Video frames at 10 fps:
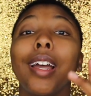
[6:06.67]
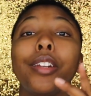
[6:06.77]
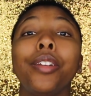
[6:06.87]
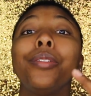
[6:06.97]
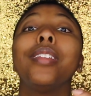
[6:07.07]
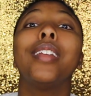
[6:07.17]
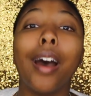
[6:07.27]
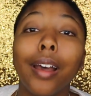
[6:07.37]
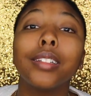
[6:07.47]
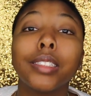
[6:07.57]
not do the
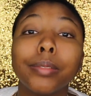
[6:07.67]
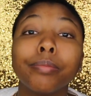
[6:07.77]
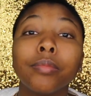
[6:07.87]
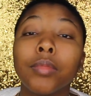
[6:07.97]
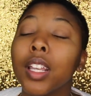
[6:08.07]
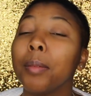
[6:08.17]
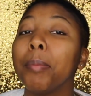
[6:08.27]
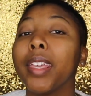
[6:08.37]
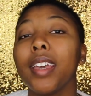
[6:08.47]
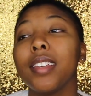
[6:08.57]
dots
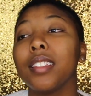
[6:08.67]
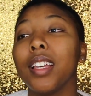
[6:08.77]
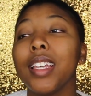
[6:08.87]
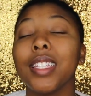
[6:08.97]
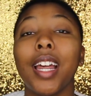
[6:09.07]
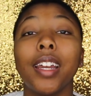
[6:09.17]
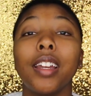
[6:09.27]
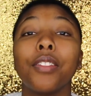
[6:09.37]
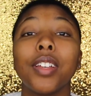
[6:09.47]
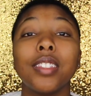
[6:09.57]
because it's not
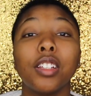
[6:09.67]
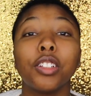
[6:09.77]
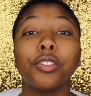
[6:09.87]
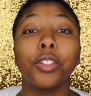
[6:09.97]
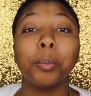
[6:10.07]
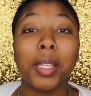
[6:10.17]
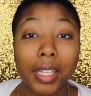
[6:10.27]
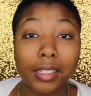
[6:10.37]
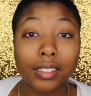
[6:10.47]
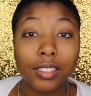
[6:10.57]
enough concealer for
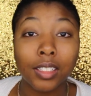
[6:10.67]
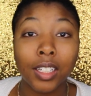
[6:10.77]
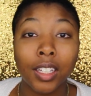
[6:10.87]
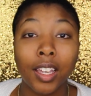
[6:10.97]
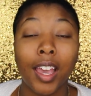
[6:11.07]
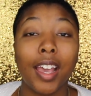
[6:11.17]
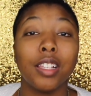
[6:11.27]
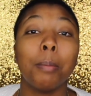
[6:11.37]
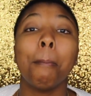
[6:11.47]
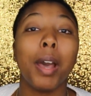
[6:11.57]
me
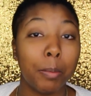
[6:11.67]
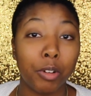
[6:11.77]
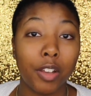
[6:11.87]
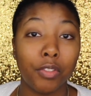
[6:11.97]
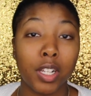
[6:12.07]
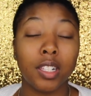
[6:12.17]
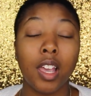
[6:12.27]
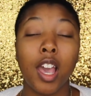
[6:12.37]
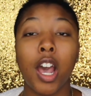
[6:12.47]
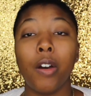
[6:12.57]
as my preference.
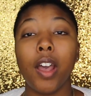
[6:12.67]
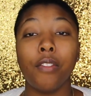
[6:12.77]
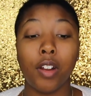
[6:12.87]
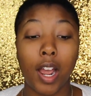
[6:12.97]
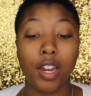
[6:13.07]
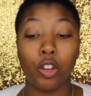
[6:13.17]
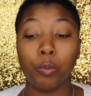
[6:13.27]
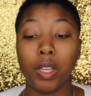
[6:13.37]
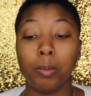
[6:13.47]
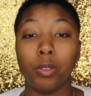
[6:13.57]
However, I know
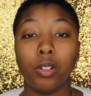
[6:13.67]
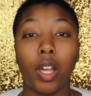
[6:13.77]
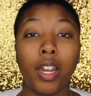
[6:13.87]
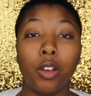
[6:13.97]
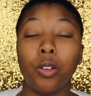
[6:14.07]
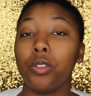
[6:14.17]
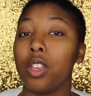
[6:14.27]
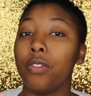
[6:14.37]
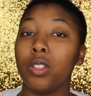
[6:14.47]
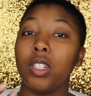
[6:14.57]
people,
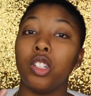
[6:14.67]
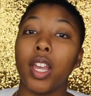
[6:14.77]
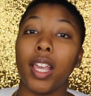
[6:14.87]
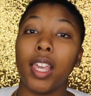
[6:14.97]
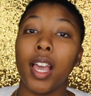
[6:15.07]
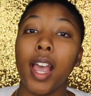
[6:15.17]
if you see Jackie